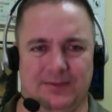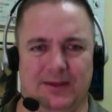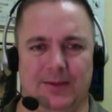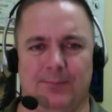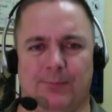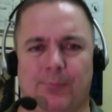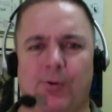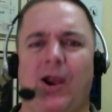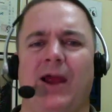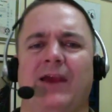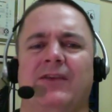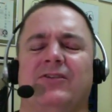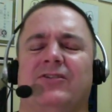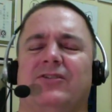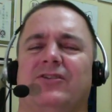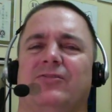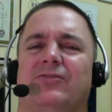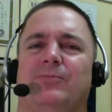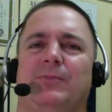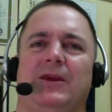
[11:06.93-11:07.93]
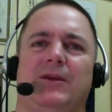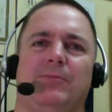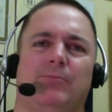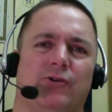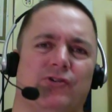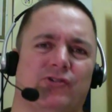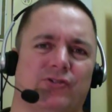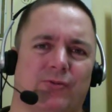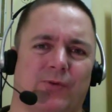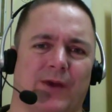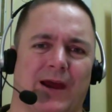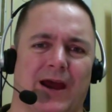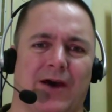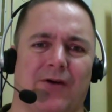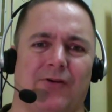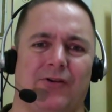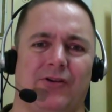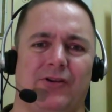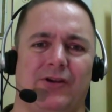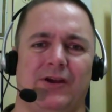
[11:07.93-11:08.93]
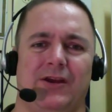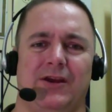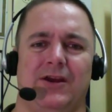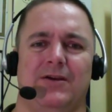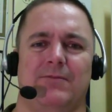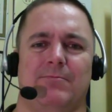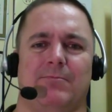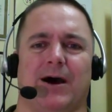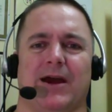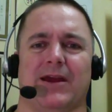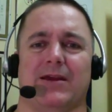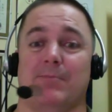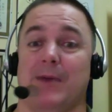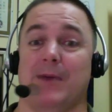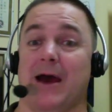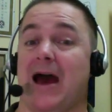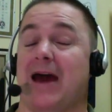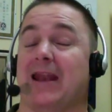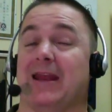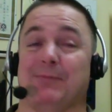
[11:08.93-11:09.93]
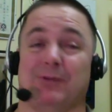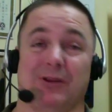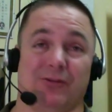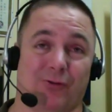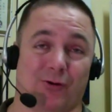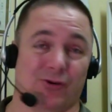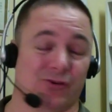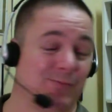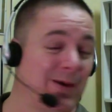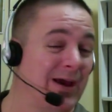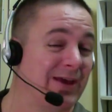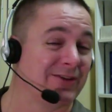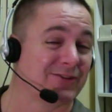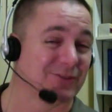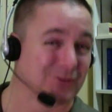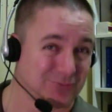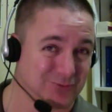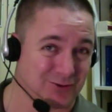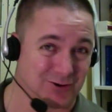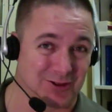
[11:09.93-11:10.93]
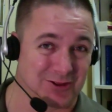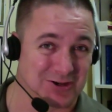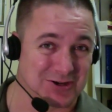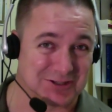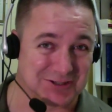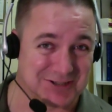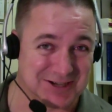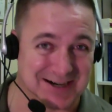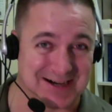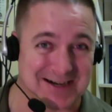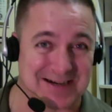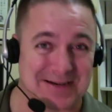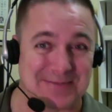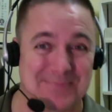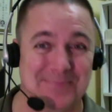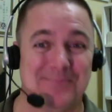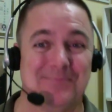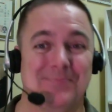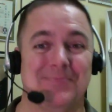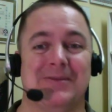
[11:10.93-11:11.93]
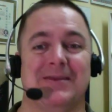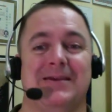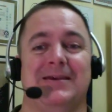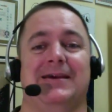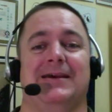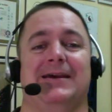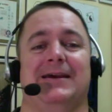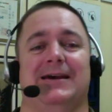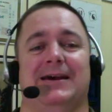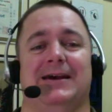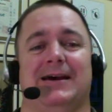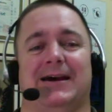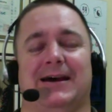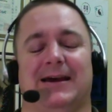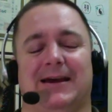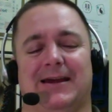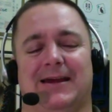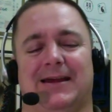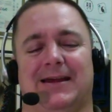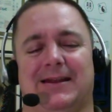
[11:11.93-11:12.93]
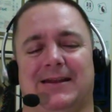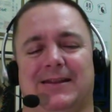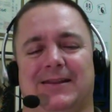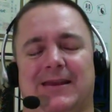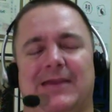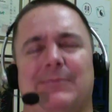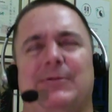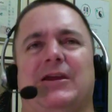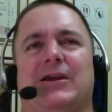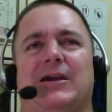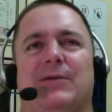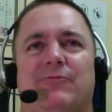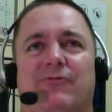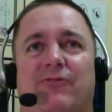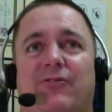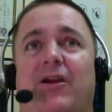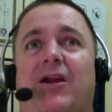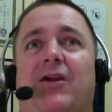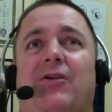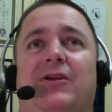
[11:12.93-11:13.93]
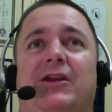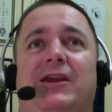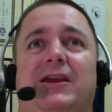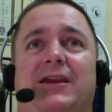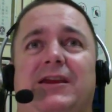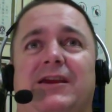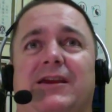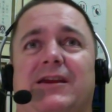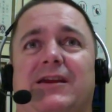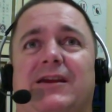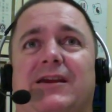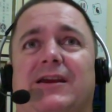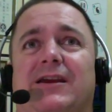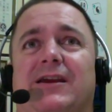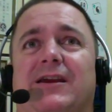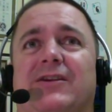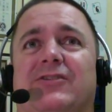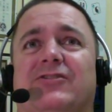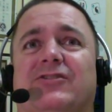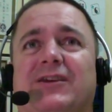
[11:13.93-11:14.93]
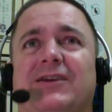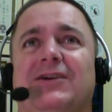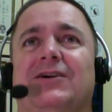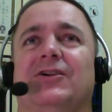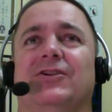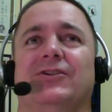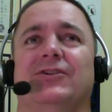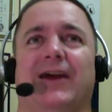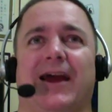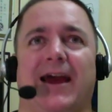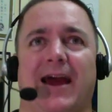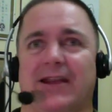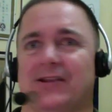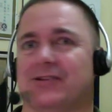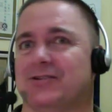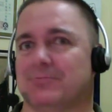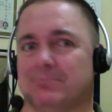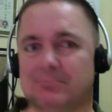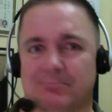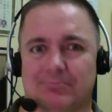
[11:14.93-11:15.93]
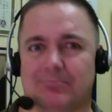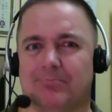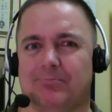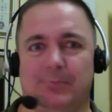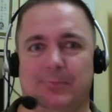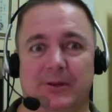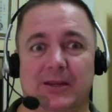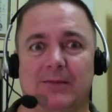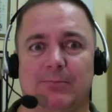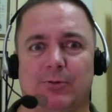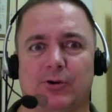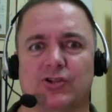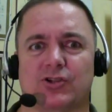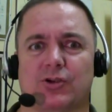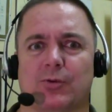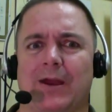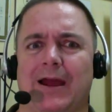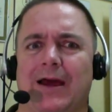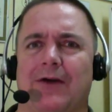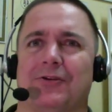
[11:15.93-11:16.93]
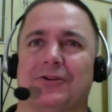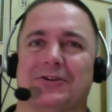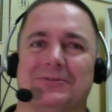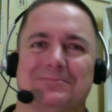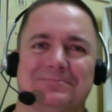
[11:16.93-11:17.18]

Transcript: practices being pushed around by a bad empty force master for a long time, and they become very skilled at being pushed around.